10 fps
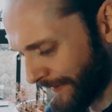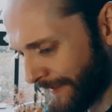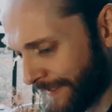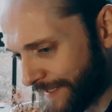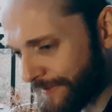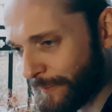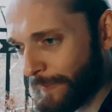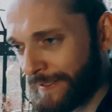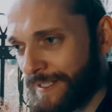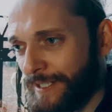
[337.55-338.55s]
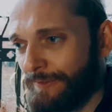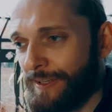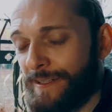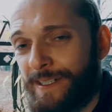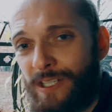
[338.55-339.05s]
lethal
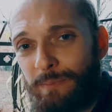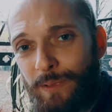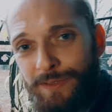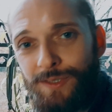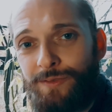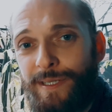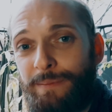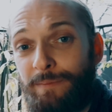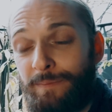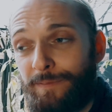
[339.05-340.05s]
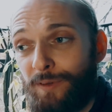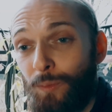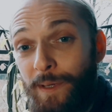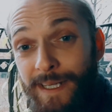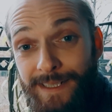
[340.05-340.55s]
bacteria in your bloodstream for
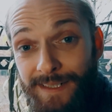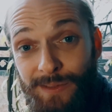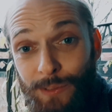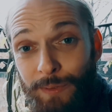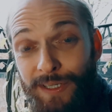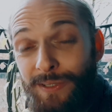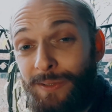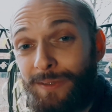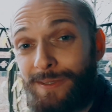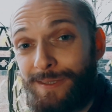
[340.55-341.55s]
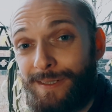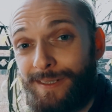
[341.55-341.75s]
weeks and nobody knows,